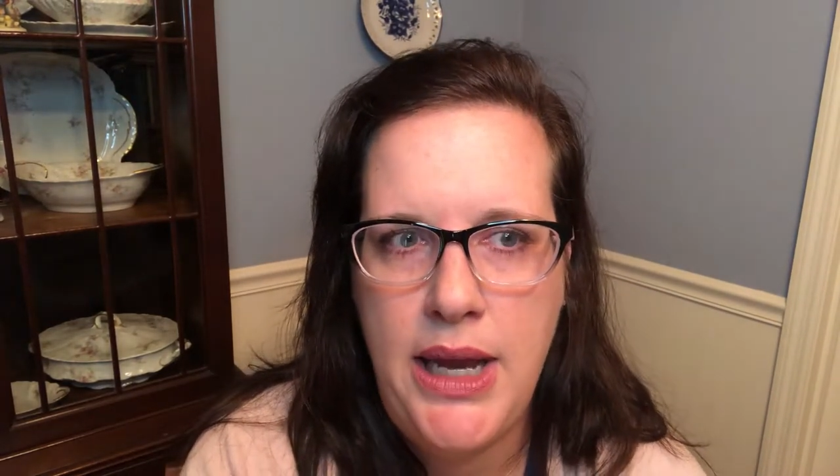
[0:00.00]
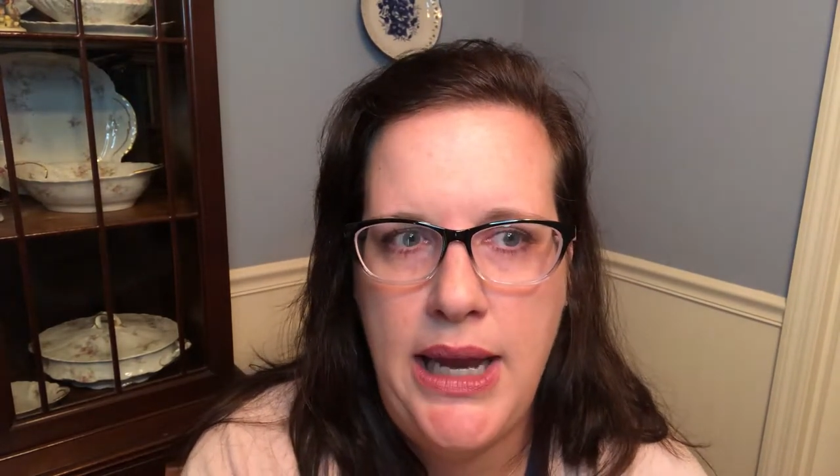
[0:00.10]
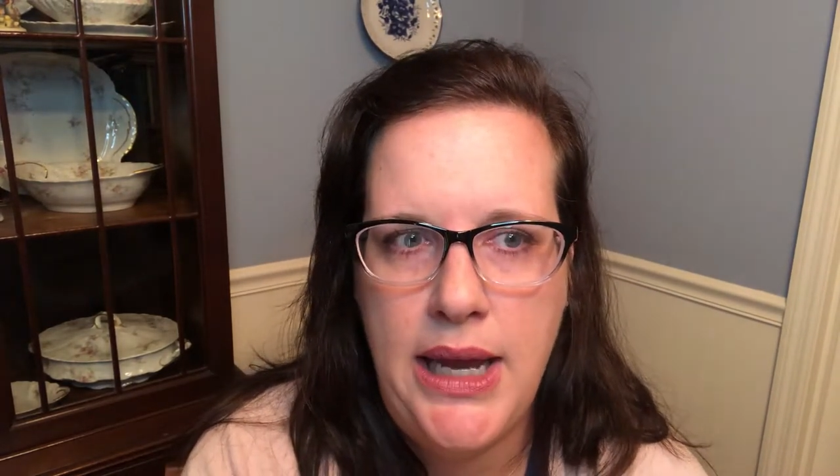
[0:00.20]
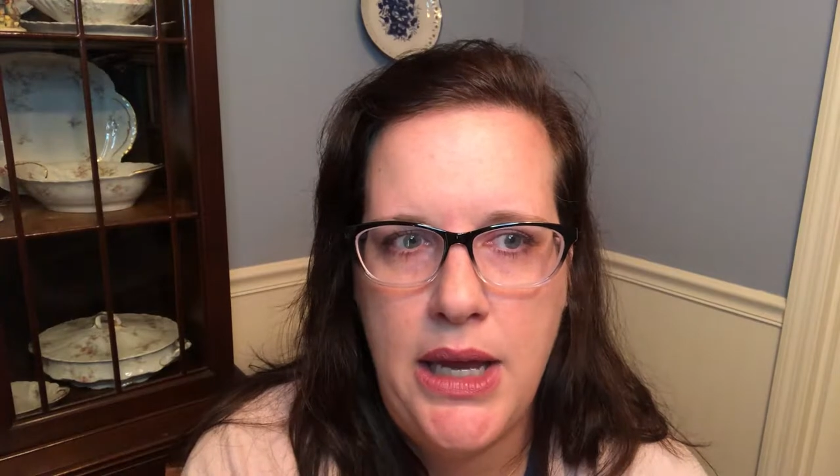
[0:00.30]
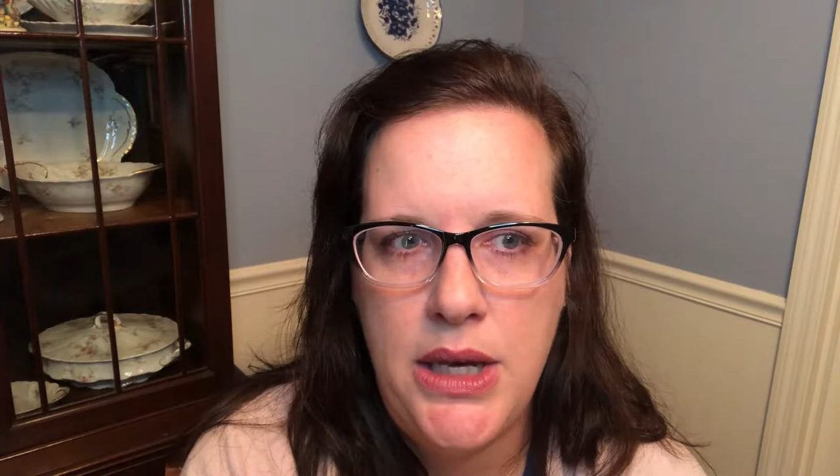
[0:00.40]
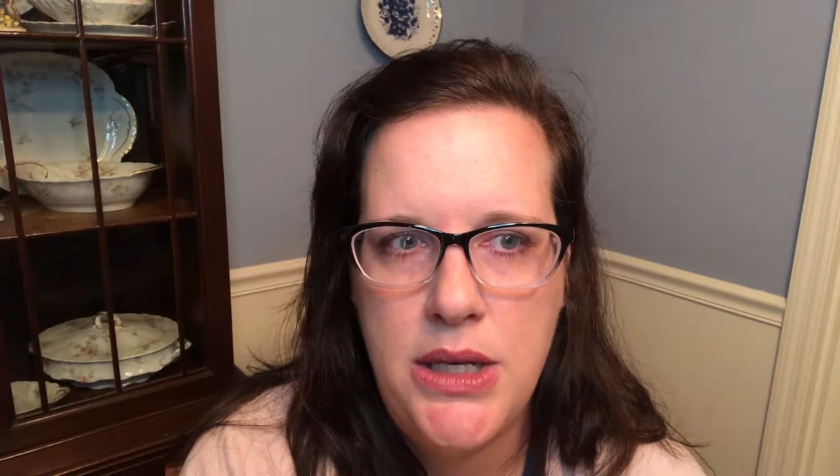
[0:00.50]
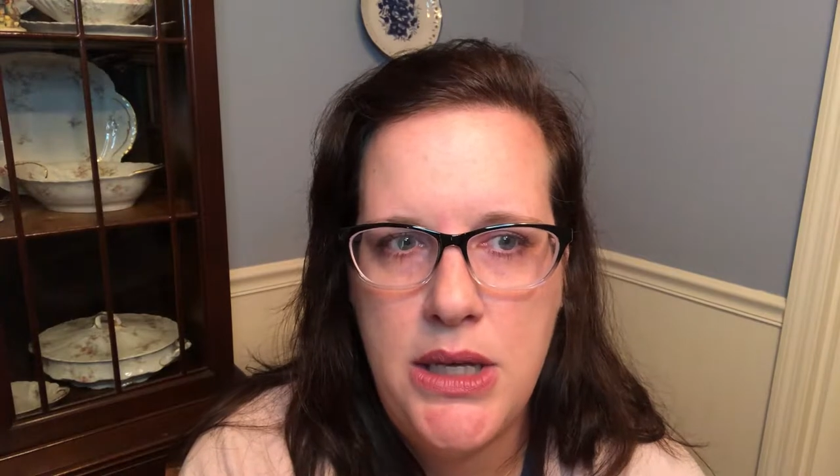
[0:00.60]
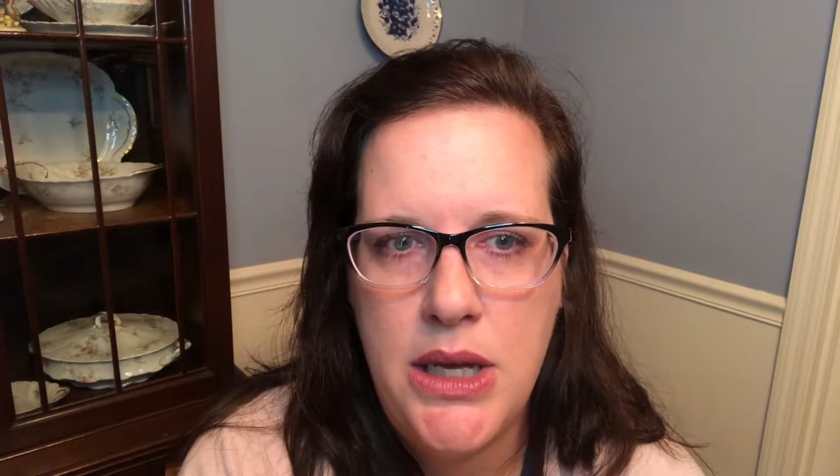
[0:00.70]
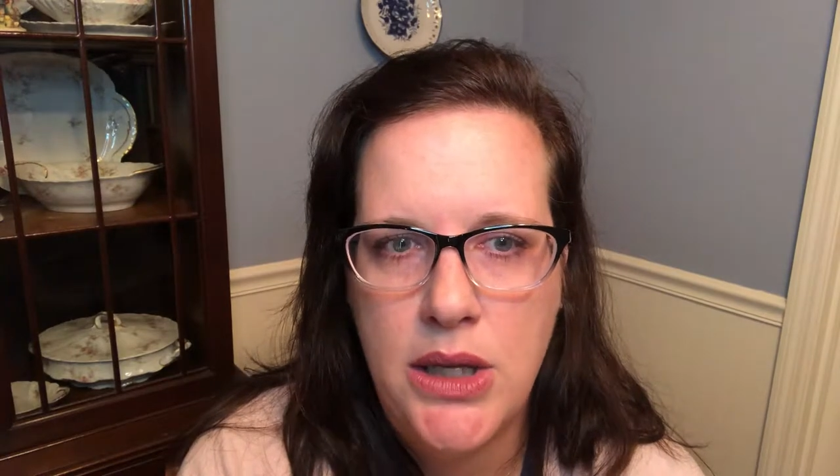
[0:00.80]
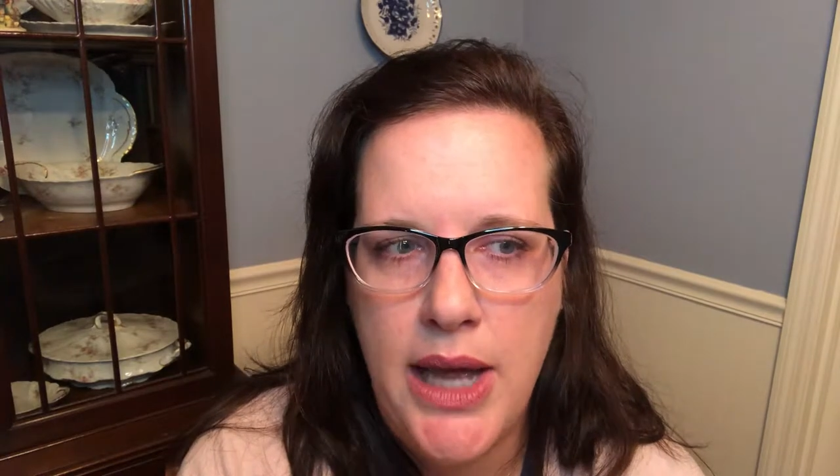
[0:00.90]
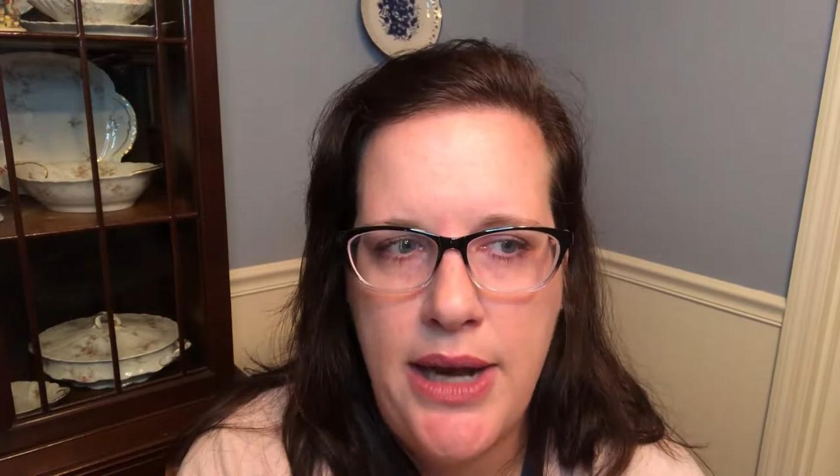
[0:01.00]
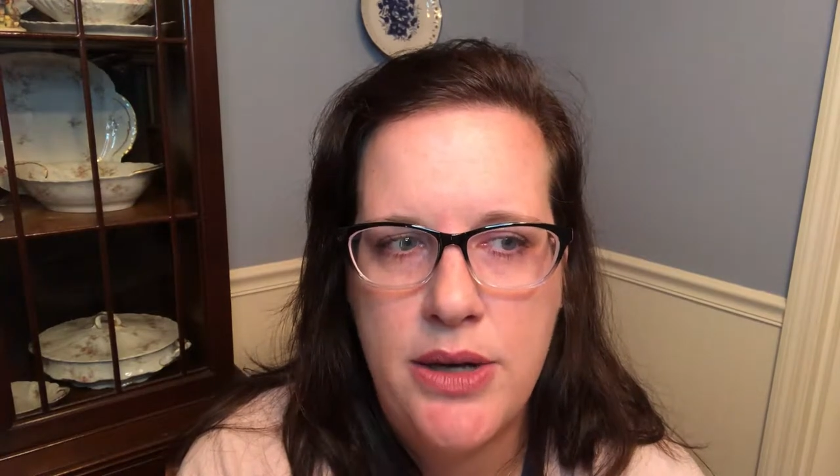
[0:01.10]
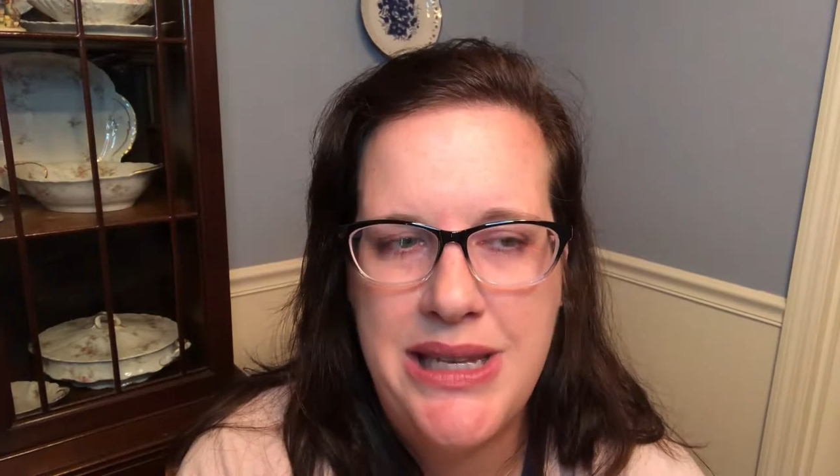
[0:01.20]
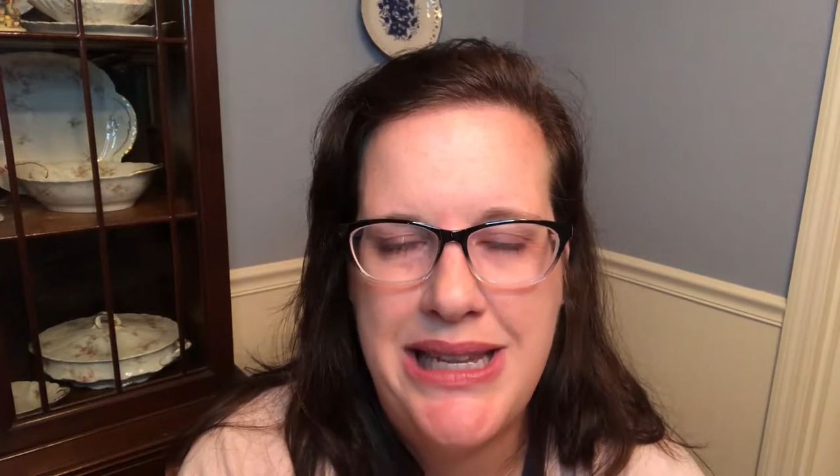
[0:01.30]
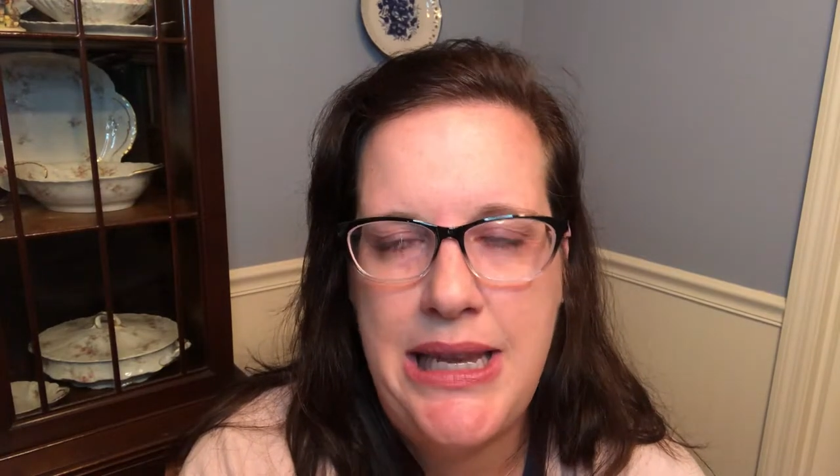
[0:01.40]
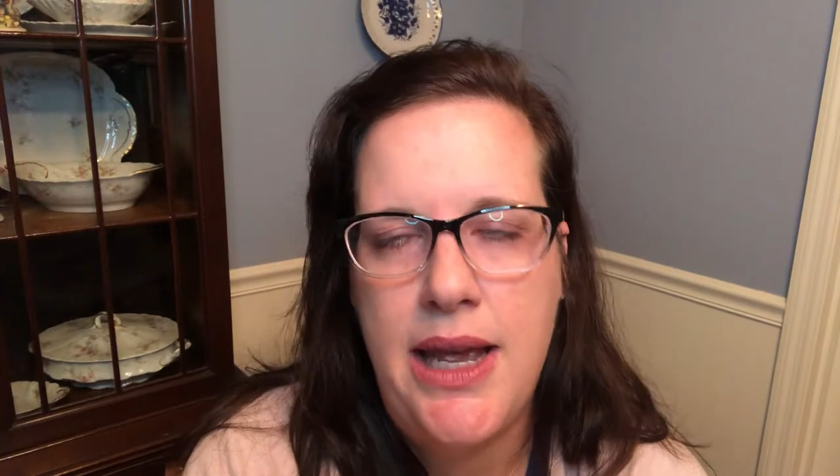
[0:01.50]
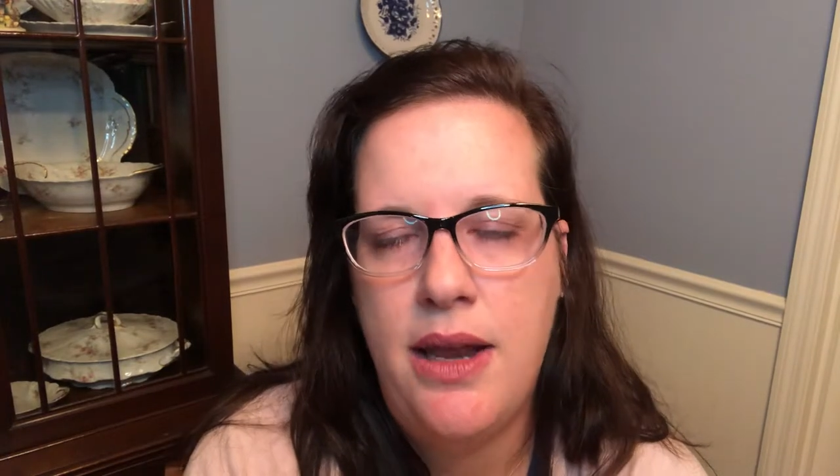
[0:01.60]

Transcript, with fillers: and the aligners at the